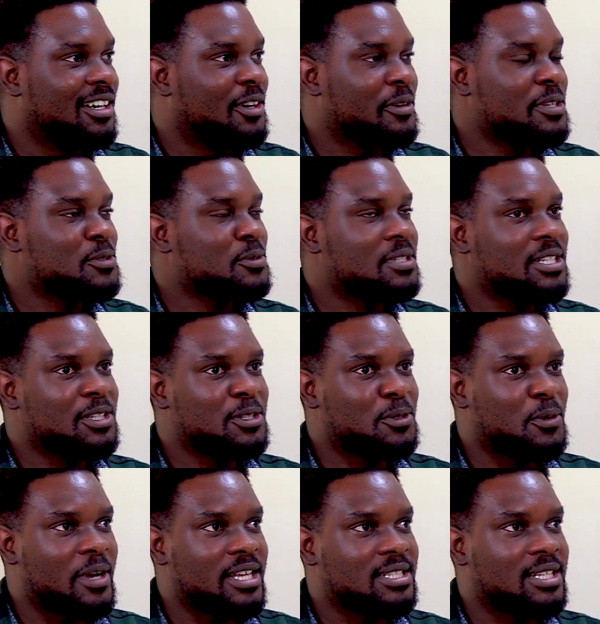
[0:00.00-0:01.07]
Okay, so
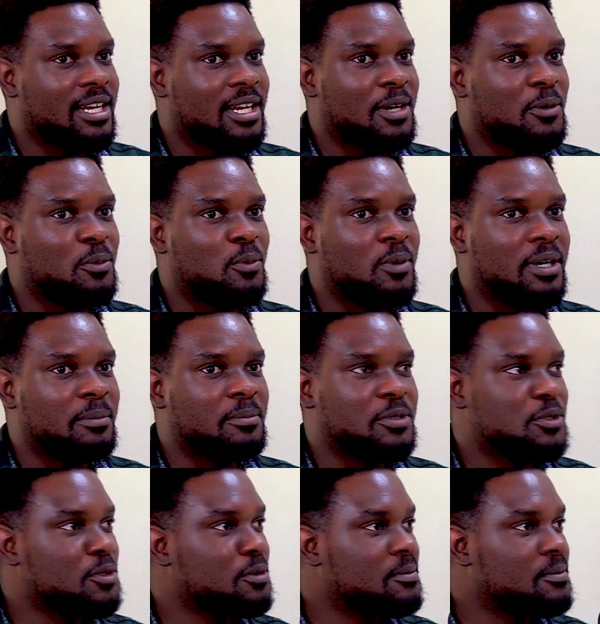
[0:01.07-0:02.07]
Telco has like a web,